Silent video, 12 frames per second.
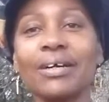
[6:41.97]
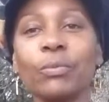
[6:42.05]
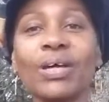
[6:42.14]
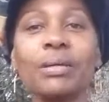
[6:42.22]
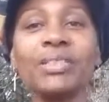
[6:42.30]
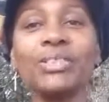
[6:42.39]

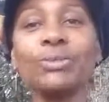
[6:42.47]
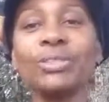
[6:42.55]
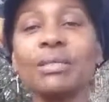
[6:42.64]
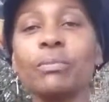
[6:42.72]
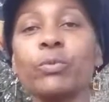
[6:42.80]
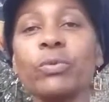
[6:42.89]
What I'm going to do
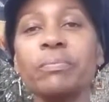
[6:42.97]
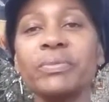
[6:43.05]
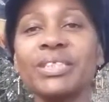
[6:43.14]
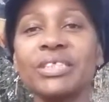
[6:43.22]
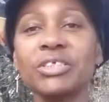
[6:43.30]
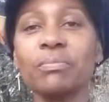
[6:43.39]
is I'm going to
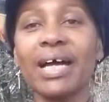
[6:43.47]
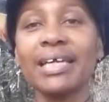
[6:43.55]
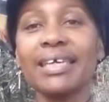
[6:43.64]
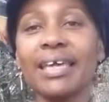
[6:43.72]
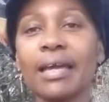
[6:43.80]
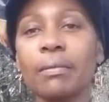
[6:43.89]
reposition my
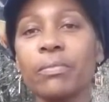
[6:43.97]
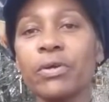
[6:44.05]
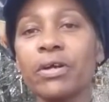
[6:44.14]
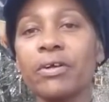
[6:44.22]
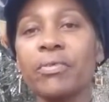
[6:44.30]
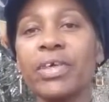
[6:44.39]

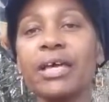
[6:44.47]
camera.